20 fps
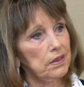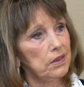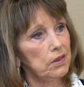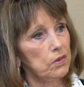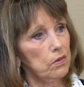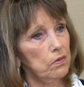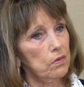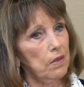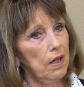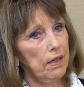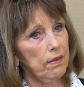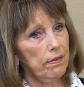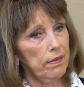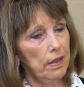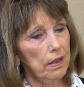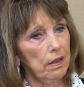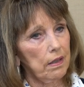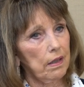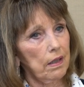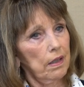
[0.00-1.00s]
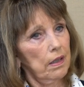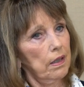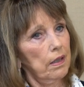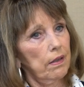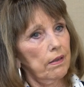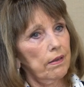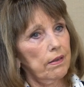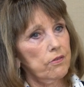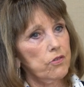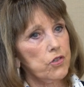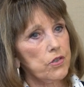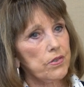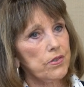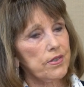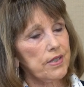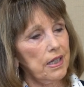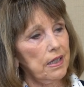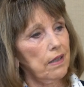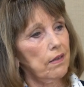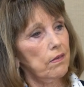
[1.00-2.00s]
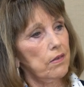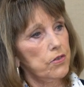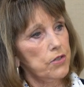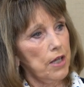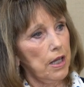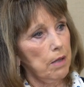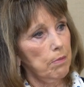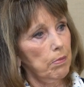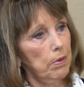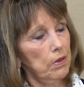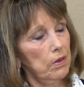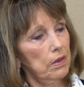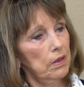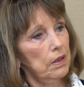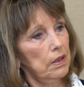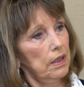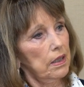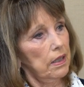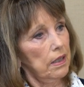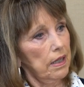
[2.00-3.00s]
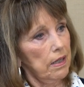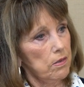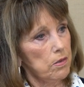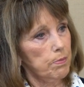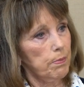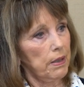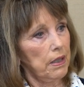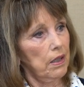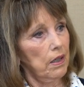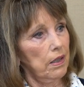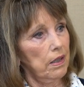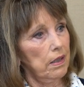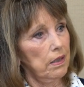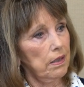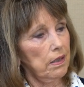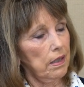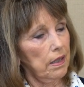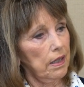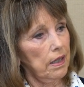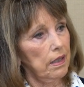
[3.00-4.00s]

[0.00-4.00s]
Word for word: So I think just setting the table, it has begun,